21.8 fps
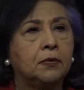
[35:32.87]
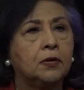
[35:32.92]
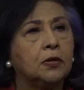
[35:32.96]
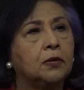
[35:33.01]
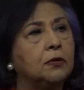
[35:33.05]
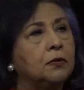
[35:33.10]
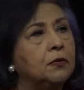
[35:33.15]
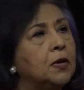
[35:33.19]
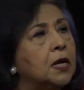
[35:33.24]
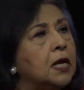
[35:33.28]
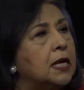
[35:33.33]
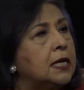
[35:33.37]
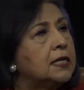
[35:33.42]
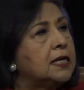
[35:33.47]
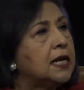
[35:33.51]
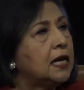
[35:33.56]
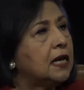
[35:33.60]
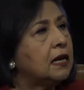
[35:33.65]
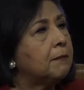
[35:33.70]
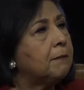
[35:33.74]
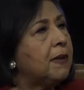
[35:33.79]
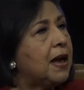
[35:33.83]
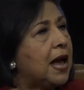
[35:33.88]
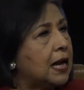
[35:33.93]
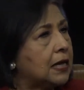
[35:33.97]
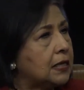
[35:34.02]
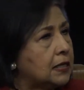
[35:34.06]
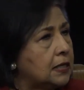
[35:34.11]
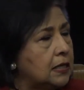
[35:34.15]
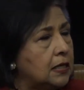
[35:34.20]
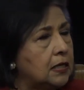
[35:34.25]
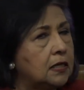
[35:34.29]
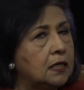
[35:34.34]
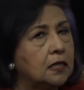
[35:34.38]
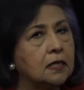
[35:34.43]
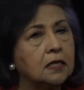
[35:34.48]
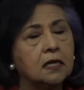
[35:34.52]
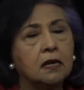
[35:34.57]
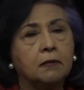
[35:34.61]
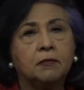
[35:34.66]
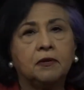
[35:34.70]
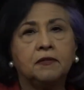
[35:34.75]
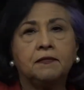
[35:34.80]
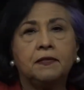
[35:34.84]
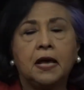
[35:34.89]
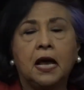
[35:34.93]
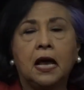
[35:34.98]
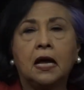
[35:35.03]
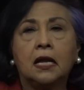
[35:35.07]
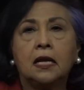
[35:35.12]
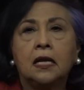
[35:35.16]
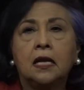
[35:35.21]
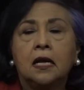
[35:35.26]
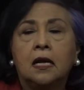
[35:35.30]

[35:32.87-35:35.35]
to take a back seat to some of that.